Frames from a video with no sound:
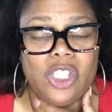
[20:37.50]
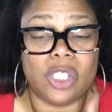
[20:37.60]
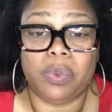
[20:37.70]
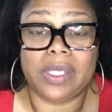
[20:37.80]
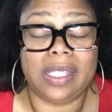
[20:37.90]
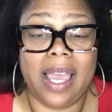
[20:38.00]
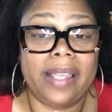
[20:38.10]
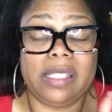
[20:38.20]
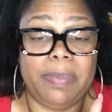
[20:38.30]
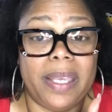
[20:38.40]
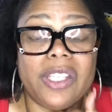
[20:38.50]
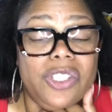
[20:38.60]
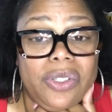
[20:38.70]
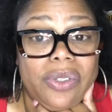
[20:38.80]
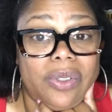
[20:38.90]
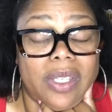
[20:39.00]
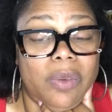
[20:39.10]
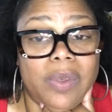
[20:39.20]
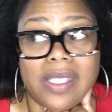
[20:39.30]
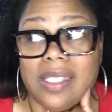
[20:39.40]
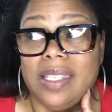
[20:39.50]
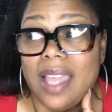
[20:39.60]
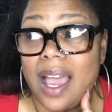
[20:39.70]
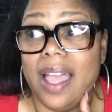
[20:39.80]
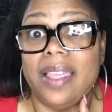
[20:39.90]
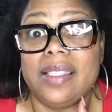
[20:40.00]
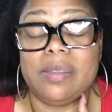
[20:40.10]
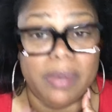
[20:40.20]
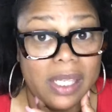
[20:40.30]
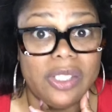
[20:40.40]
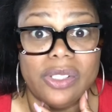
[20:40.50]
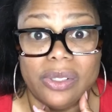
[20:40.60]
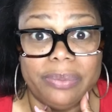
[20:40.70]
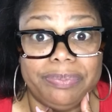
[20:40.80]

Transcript: just was not special. It was not special.